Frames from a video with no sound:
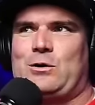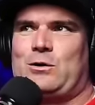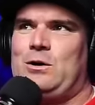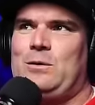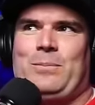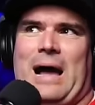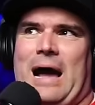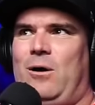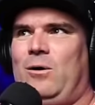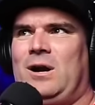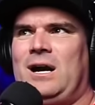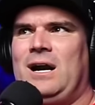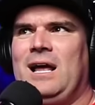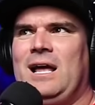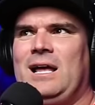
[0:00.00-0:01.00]
girl
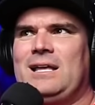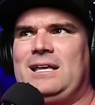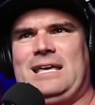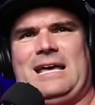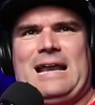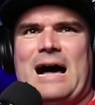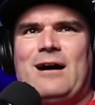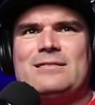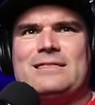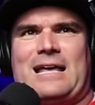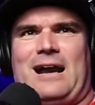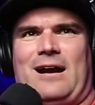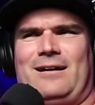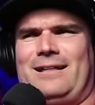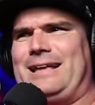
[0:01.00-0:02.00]
power, get out
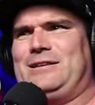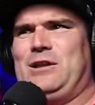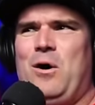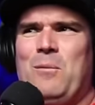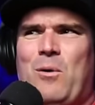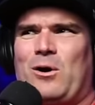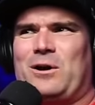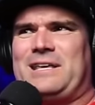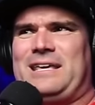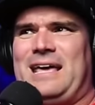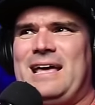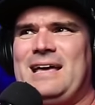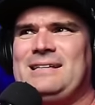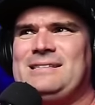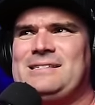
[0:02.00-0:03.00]
there. Like no more
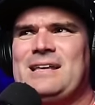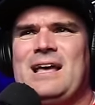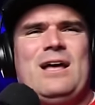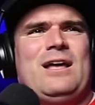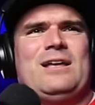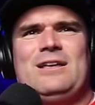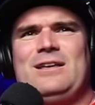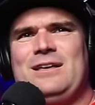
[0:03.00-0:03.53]
kids, boss